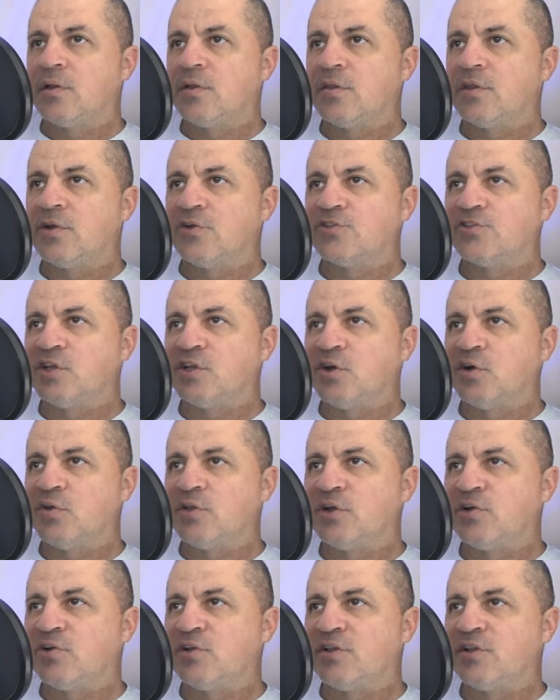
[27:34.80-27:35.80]
There's no,
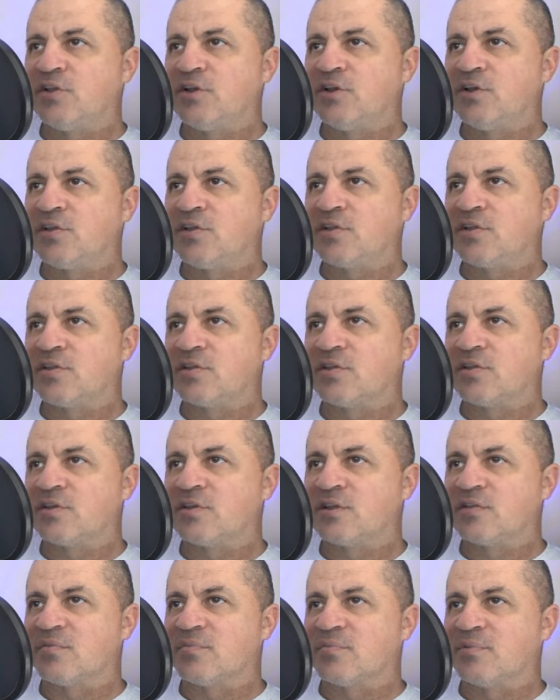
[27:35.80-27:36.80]
there, the,
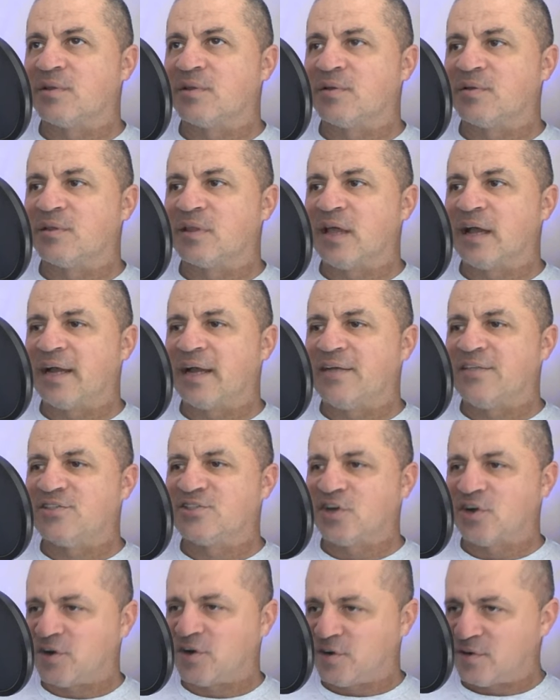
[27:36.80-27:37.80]
the the lines
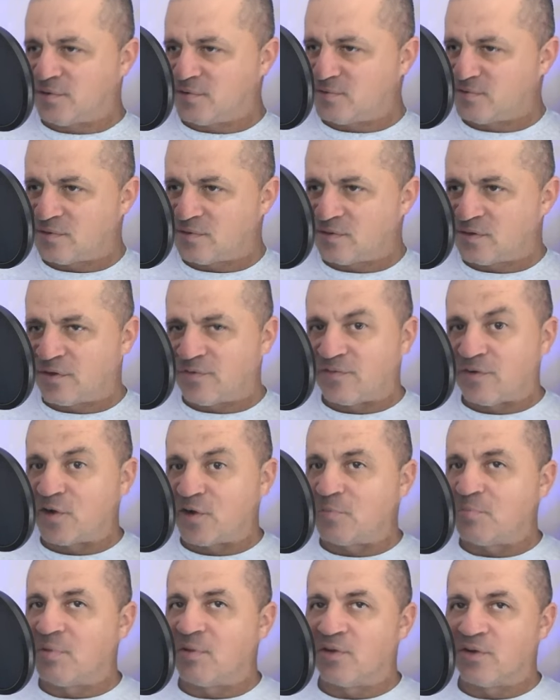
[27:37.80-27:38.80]
are are
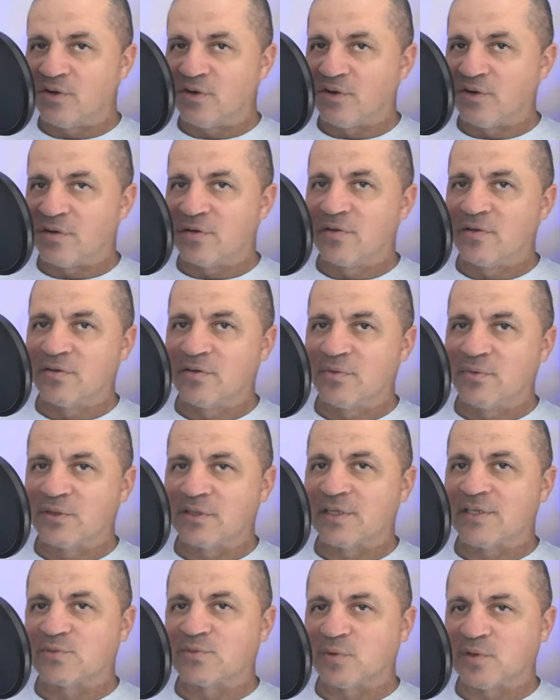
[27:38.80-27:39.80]
very blurred with
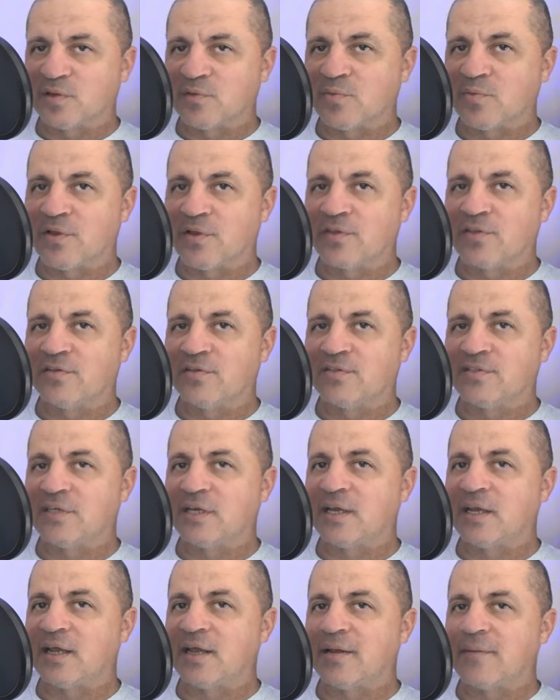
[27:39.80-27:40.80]
this with with
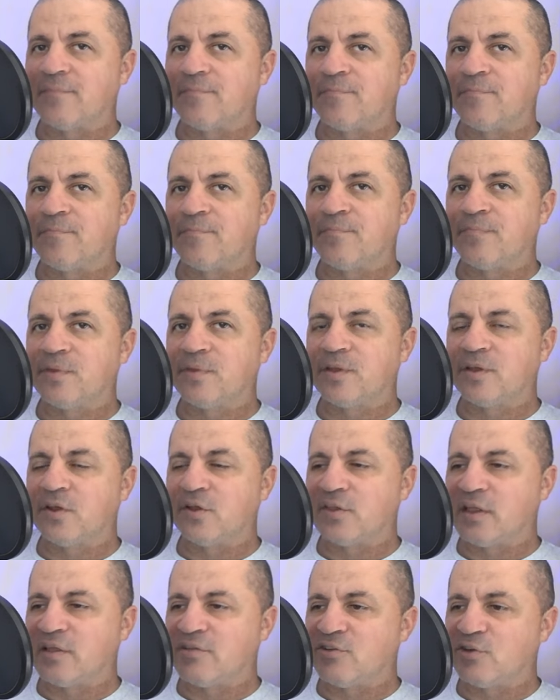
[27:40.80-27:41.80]
TNA. You
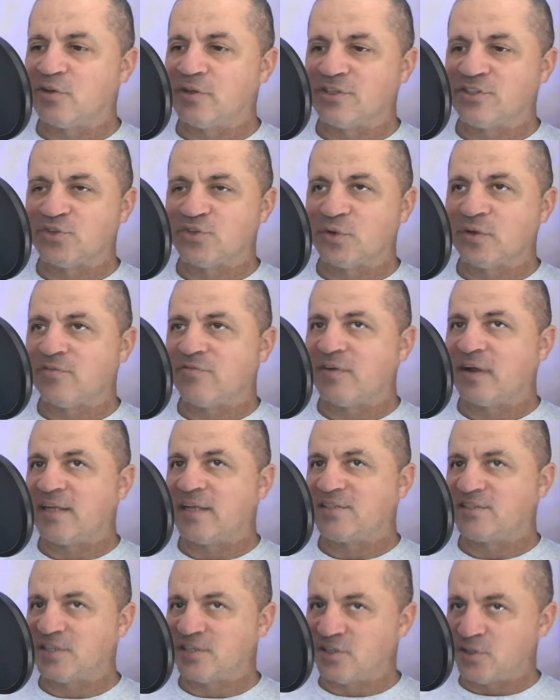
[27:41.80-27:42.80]
know, they do the street
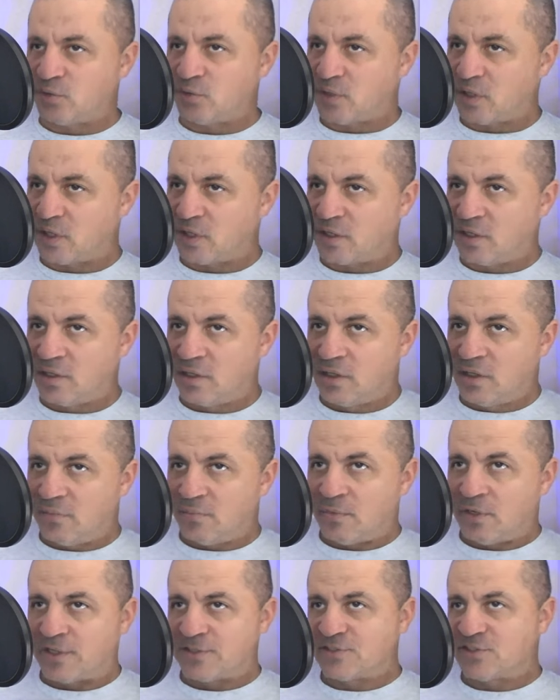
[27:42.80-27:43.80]
fights, they do the
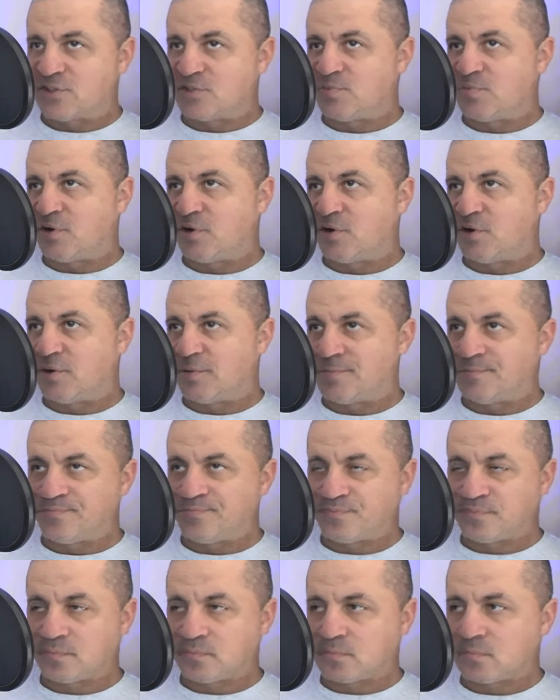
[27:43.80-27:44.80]
monsters ball,
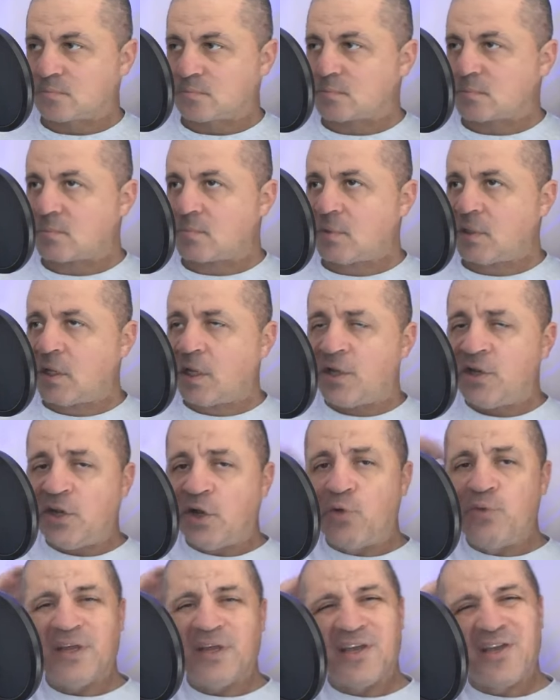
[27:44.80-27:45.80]

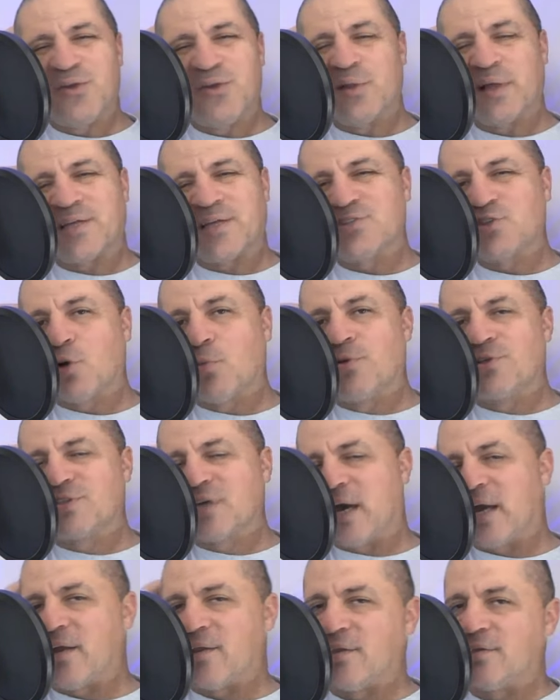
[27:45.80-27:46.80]
no DQ. Like it's almost
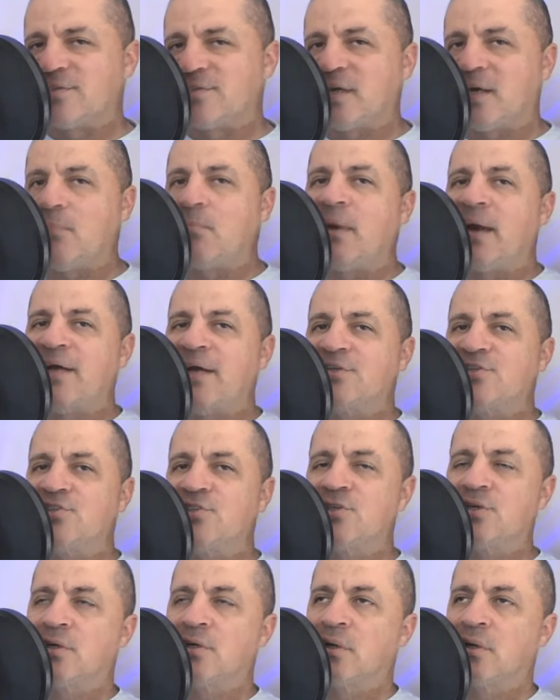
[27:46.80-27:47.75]
kind of the same match.